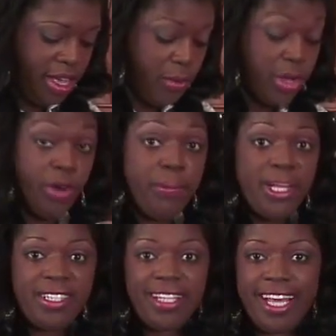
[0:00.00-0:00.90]
We're going to
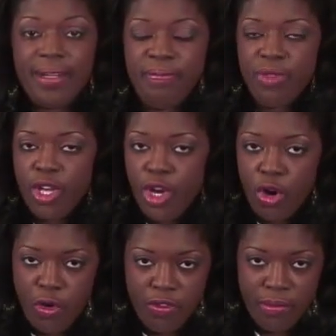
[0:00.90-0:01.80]
place that
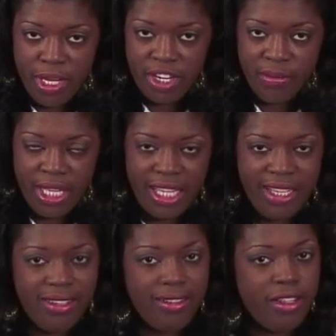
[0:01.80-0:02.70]
over medium
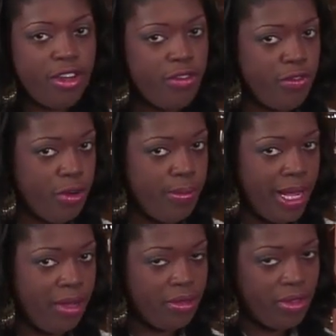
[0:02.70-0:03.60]
heat for
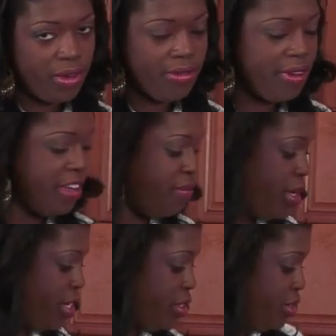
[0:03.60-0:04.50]
about 35
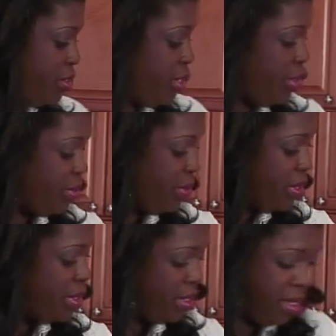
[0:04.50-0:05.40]
minutes or so.
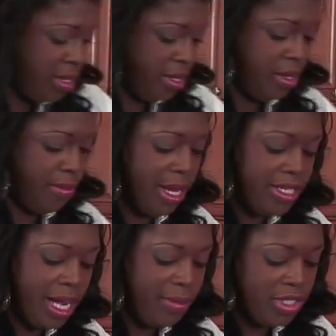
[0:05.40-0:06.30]
By the
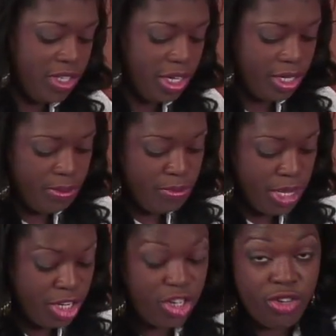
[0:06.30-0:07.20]
time it's done, the
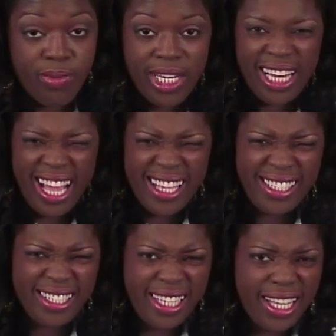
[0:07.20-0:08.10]
meat should be nice
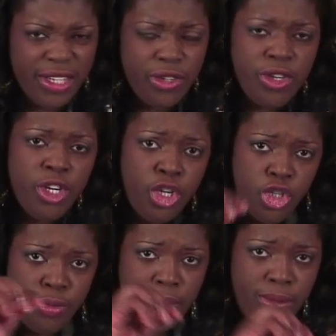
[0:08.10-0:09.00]
and tender.
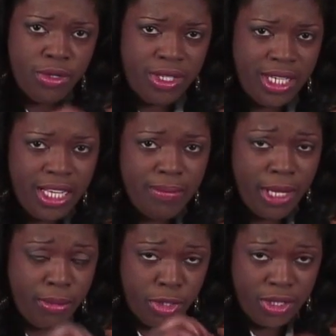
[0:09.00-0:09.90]
You should be able to stick,
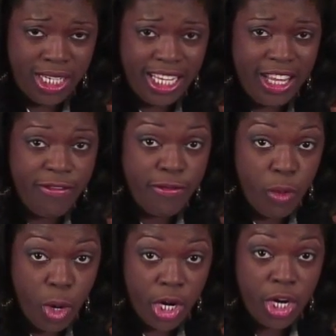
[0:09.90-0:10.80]
be able to stick a
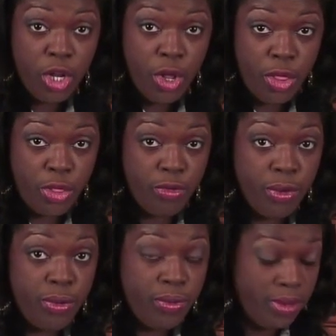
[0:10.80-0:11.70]
fork
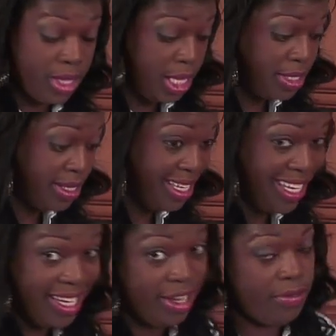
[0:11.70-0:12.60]
through the
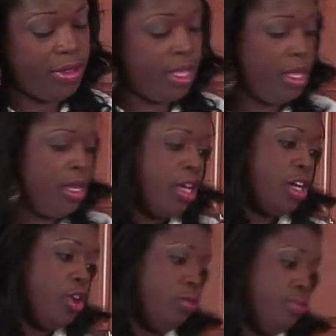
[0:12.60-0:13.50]
skin of the
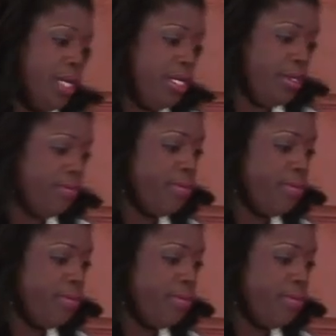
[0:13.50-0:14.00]
goat meat.